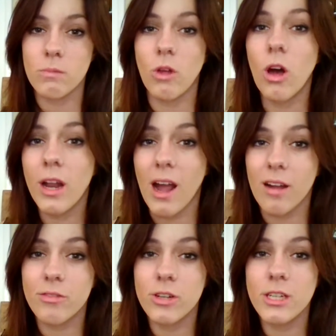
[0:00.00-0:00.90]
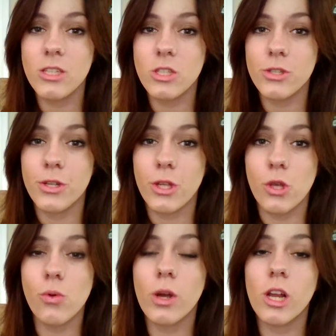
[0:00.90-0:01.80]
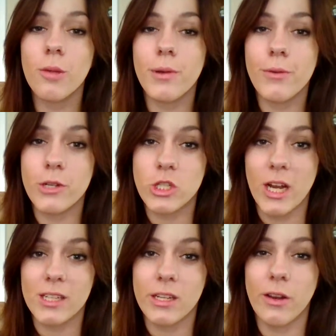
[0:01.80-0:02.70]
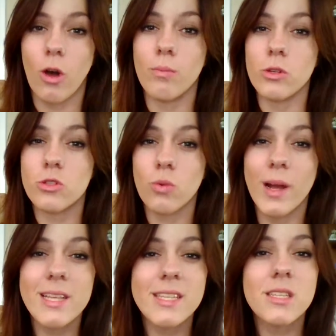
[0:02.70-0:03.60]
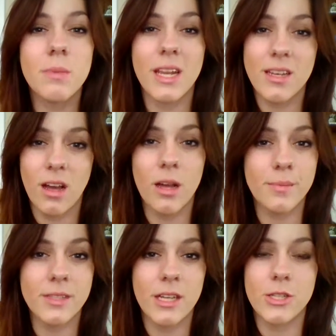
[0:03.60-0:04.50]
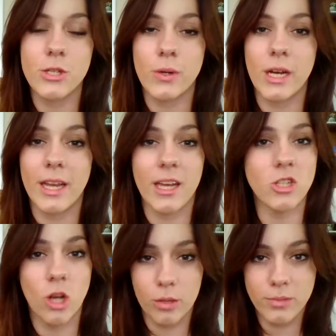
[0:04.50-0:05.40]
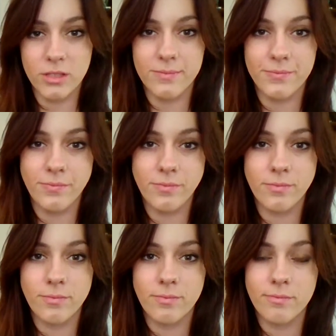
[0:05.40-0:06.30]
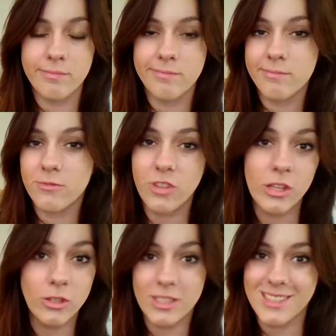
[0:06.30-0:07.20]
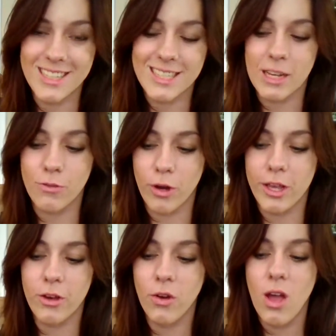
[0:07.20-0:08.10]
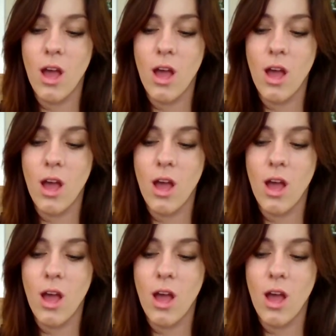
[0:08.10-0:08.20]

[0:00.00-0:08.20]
On average, you are going to be rejected almost twice as many times as you are going to get jobs. Fun little statistic for you.